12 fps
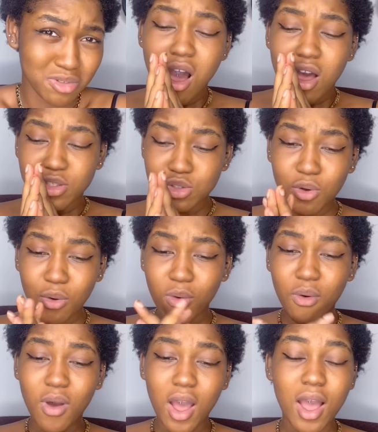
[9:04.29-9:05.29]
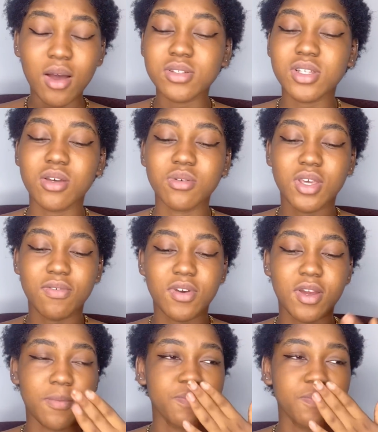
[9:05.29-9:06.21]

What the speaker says: So I was like, okay, fine.